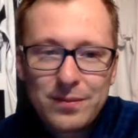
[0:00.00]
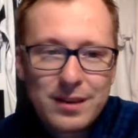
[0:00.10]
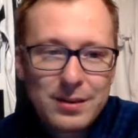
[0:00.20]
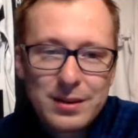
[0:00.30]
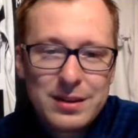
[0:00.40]

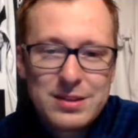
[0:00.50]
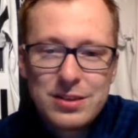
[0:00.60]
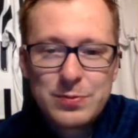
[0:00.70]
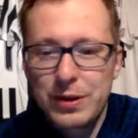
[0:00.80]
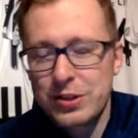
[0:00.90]
it's
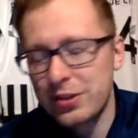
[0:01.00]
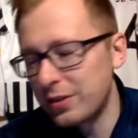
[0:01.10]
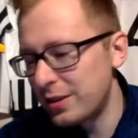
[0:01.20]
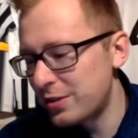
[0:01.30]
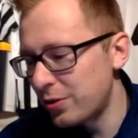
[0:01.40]
so special.
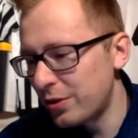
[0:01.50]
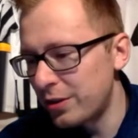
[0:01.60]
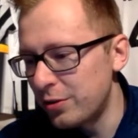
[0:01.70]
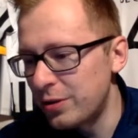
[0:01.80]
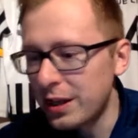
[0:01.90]
It's so
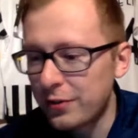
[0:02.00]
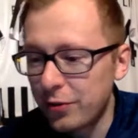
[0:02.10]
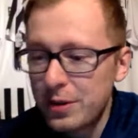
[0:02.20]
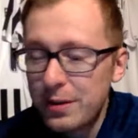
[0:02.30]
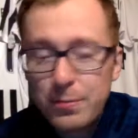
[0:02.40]
unique.
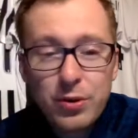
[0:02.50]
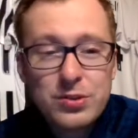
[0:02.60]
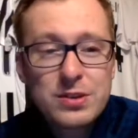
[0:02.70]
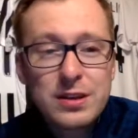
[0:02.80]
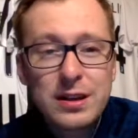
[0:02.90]
For me,
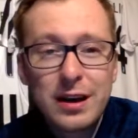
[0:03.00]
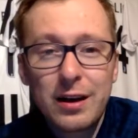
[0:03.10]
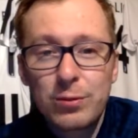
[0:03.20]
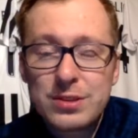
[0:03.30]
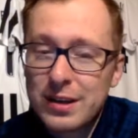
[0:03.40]
personally, I
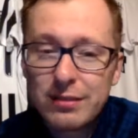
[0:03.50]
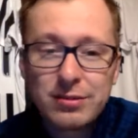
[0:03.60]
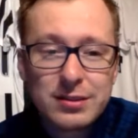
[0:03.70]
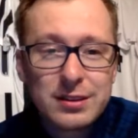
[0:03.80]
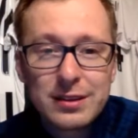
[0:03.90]
was
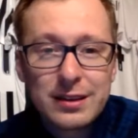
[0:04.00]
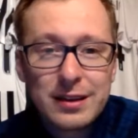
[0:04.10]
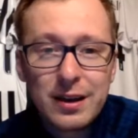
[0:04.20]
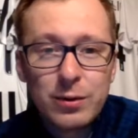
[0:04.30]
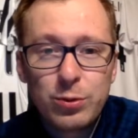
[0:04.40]
7.
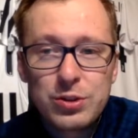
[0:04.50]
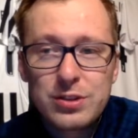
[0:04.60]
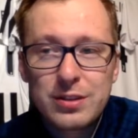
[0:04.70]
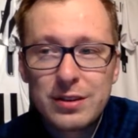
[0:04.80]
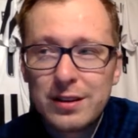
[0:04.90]
I
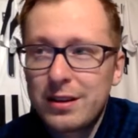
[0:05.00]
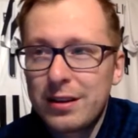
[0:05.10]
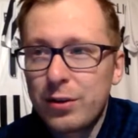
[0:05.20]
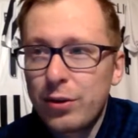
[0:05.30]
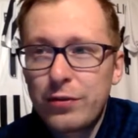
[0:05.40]
watched, I
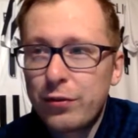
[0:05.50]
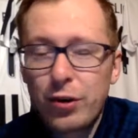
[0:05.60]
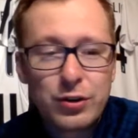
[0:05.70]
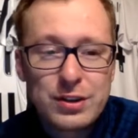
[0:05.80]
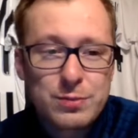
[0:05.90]
don't know if you've
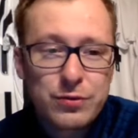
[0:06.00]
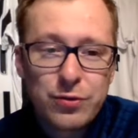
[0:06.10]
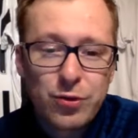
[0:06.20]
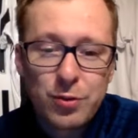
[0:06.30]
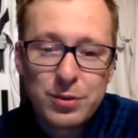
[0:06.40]
heard this
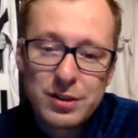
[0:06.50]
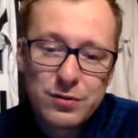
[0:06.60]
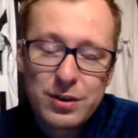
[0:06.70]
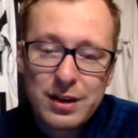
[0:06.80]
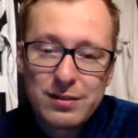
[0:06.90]
before, but if
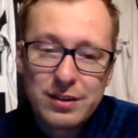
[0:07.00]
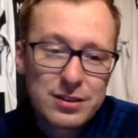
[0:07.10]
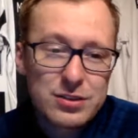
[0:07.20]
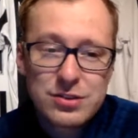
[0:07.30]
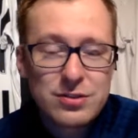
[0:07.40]
you haven't, I'll
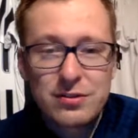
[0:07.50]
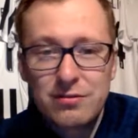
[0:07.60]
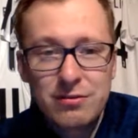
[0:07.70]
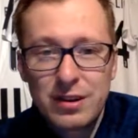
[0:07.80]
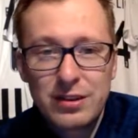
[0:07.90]

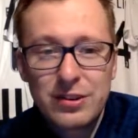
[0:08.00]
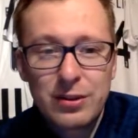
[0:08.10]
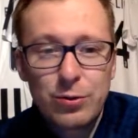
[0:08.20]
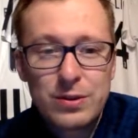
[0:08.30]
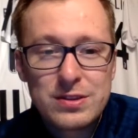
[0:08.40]
tell
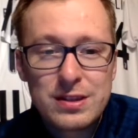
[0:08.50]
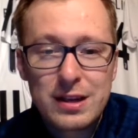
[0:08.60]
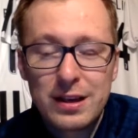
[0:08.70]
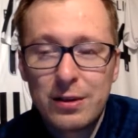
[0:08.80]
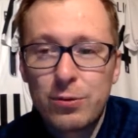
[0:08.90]
you once
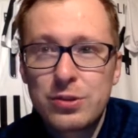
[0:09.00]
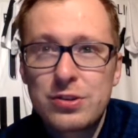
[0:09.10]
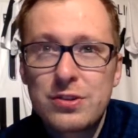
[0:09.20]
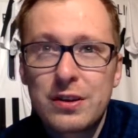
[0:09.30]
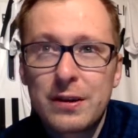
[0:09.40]
again. I
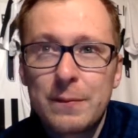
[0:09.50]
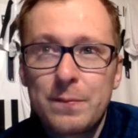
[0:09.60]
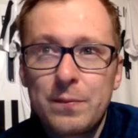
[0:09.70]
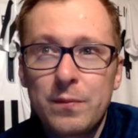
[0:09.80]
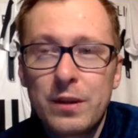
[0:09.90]
watched,
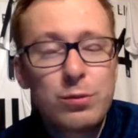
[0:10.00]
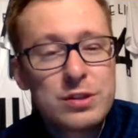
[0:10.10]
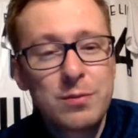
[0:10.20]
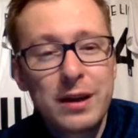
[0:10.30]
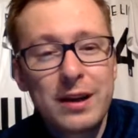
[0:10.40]
it was
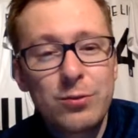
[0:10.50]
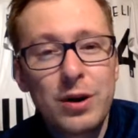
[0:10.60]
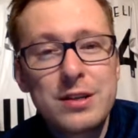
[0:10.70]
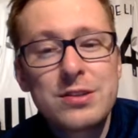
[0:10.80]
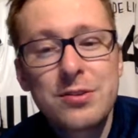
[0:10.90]
a black and
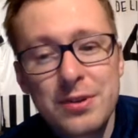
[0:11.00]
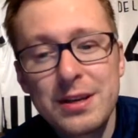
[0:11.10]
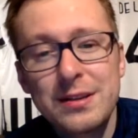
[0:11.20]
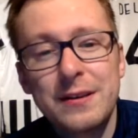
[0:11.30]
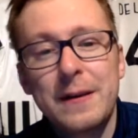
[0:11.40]
white
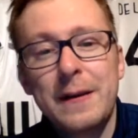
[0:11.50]
screen